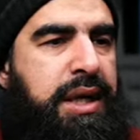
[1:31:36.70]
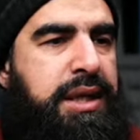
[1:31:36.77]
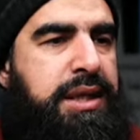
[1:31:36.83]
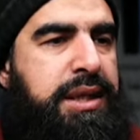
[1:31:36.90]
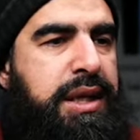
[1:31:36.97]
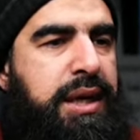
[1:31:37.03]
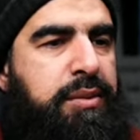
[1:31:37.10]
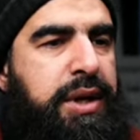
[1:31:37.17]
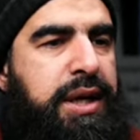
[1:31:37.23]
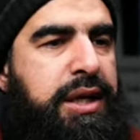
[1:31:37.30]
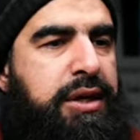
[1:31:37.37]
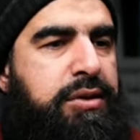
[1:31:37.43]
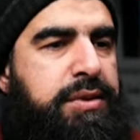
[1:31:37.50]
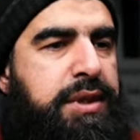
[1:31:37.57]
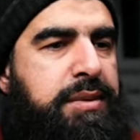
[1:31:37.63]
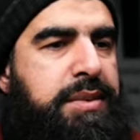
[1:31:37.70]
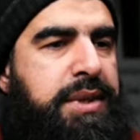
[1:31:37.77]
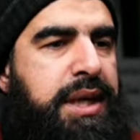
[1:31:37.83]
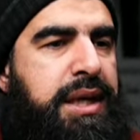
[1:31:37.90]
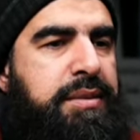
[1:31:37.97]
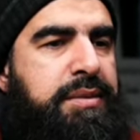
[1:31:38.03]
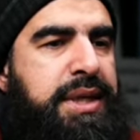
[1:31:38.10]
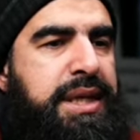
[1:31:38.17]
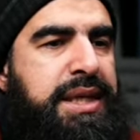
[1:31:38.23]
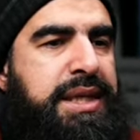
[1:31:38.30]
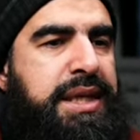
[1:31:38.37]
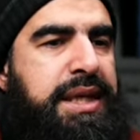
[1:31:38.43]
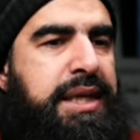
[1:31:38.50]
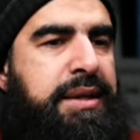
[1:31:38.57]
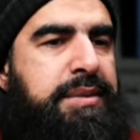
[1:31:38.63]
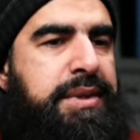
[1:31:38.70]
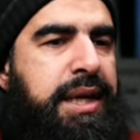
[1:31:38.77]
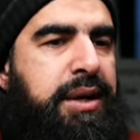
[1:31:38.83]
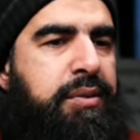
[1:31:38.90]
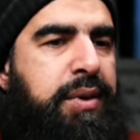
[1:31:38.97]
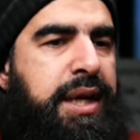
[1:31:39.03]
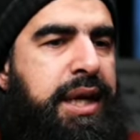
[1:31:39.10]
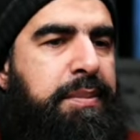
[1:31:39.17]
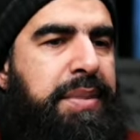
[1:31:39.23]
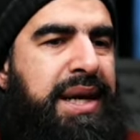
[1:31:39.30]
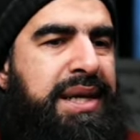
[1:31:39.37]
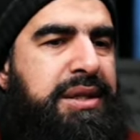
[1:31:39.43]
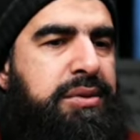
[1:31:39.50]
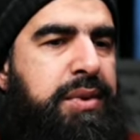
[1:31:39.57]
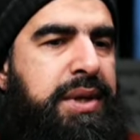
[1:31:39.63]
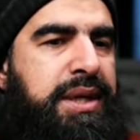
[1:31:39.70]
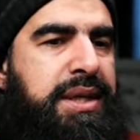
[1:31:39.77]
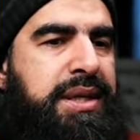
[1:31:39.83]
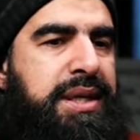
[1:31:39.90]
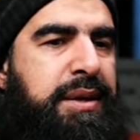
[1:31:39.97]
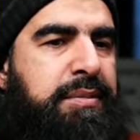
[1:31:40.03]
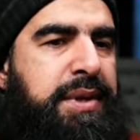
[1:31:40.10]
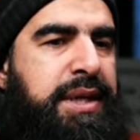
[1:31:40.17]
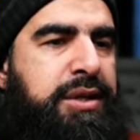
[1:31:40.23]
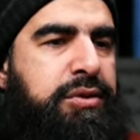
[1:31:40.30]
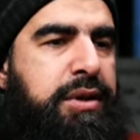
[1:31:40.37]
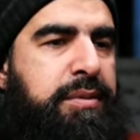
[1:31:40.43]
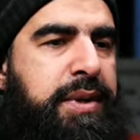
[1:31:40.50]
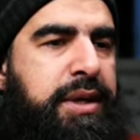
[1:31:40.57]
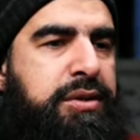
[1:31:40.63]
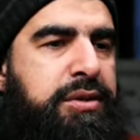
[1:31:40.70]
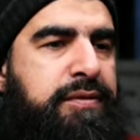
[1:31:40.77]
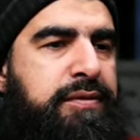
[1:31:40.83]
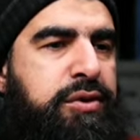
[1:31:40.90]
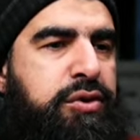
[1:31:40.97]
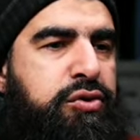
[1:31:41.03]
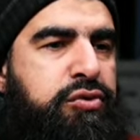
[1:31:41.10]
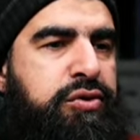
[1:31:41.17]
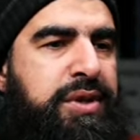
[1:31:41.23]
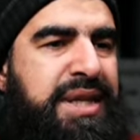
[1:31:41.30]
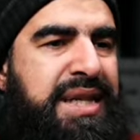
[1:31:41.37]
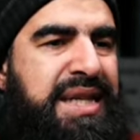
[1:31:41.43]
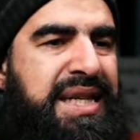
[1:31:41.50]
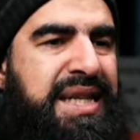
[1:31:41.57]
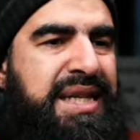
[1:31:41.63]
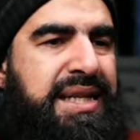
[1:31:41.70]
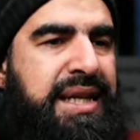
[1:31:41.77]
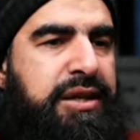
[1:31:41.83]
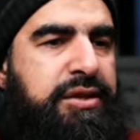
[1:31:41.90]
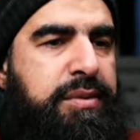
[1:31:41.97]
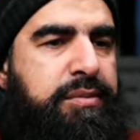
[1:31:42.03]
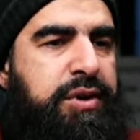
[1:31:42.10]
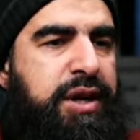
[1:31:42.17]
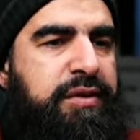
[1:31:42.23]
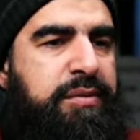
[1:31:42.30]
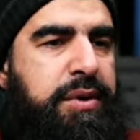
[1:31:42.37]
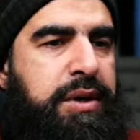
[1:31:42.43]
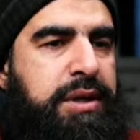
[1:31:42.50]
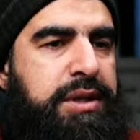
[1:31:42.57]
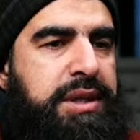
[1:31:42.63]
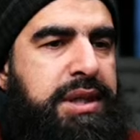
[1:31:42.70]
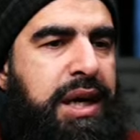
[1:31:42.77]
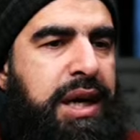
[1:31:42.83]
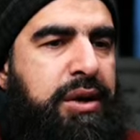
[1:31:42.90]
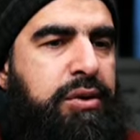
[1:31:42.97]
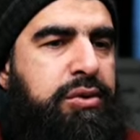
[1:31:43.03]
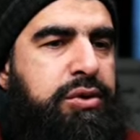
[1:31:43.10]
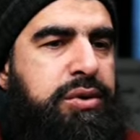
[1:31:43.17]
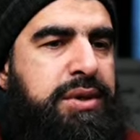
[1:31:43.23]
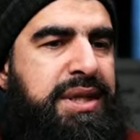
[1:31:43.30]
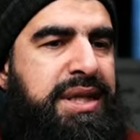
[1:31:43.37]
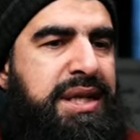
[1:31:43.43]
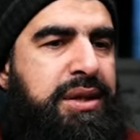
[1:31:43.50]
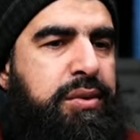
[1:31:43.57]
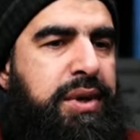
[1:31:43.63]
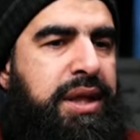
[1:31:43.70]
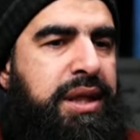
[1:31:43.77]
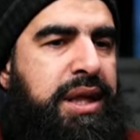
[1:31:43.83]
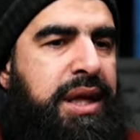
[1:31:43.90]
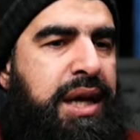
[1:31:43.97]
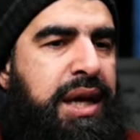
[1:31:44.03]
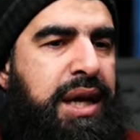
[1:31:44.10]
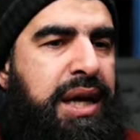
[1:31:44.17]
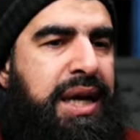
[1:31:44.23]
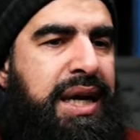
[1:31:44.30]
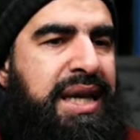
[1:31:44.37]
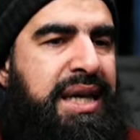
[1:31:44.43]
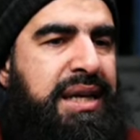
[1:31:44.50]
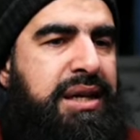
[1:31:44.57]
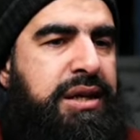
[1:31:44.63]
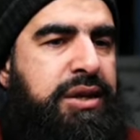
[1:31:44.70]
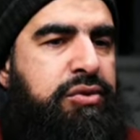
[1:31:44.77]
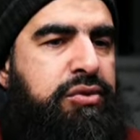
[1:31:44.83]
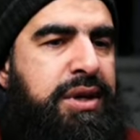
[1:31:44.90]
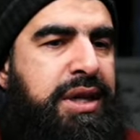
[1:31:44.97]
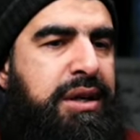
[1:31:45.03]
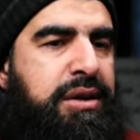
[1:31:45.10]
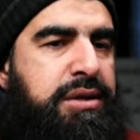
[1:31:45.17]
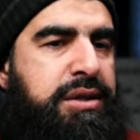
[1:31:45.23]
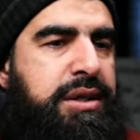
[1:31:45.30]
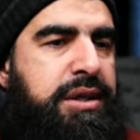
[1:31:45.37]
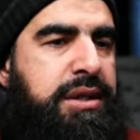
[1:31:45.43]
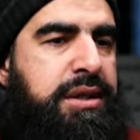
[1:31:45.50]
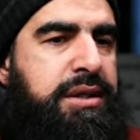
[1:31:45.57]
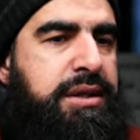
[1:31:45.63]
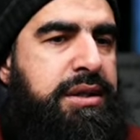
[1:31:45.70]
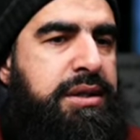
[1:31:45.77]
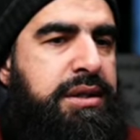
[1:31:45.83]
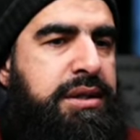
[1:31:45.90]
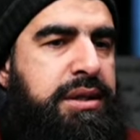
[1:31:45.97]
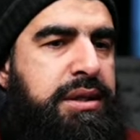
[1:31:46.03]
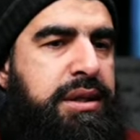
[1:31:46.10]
Assalamu alaikum. Sometimes it seems like when I pass wind, a minuscule amount of urine leaks out on private parts. I also deal with in urine incontinence.